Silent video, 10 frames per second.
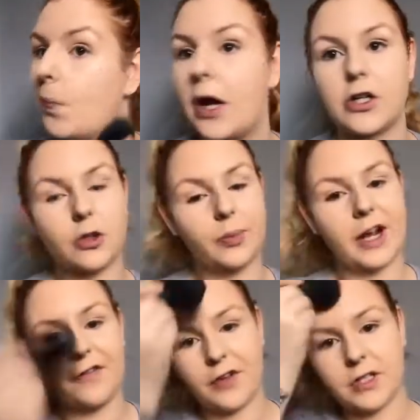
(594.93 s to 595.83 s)
Personal
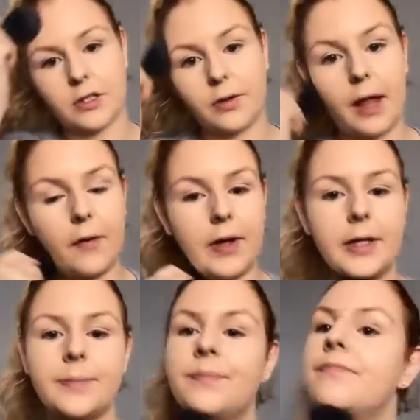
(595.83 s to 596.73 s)
preference and all that,
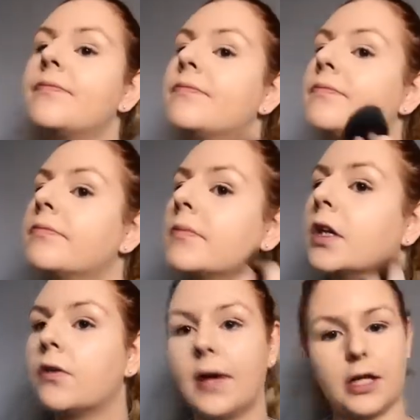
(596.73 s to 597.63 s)
right?
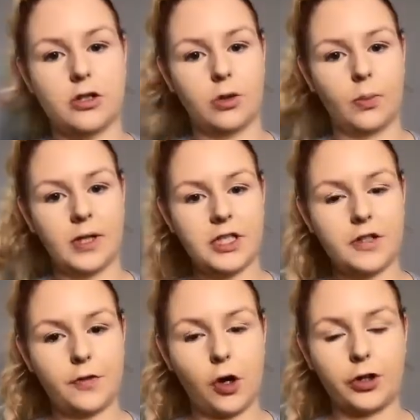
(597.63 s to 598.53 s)
Right, so
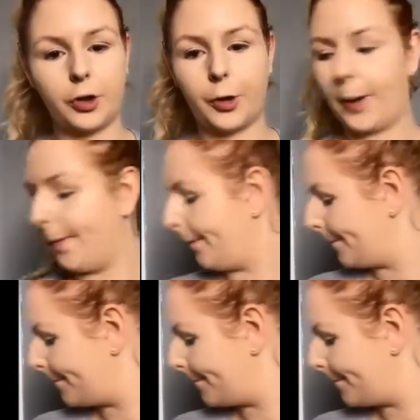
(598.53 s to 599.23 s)
once you've got your